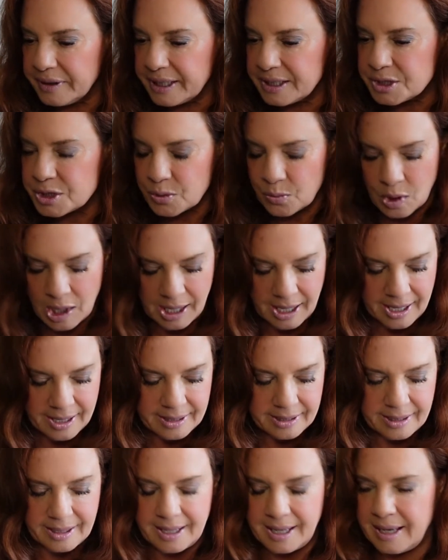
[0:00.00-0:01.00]
inch
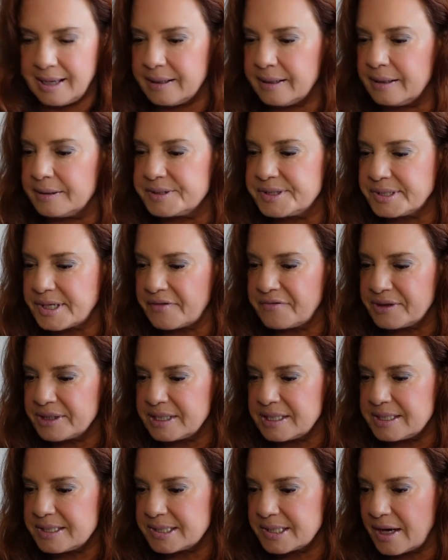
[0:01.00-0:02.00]
wide and a
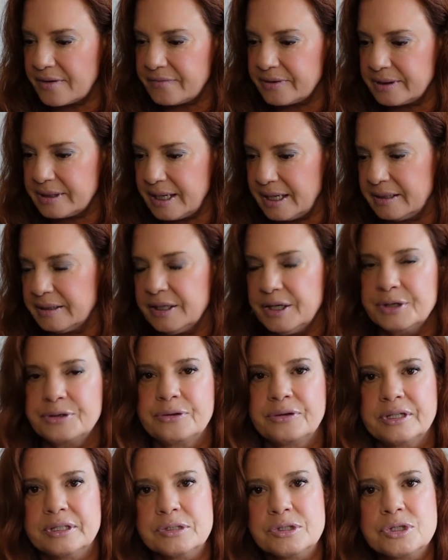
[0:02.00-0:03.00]
seventy-seven and one
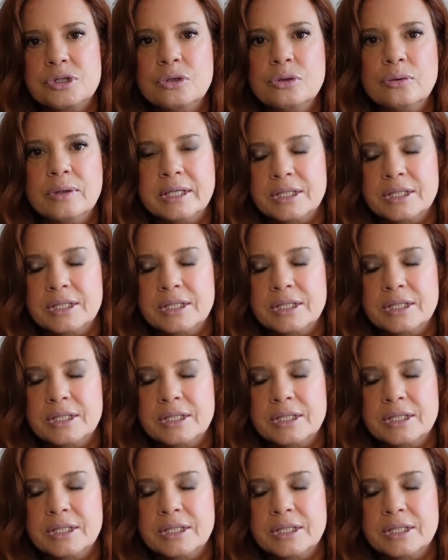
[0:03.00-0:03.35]
hundred two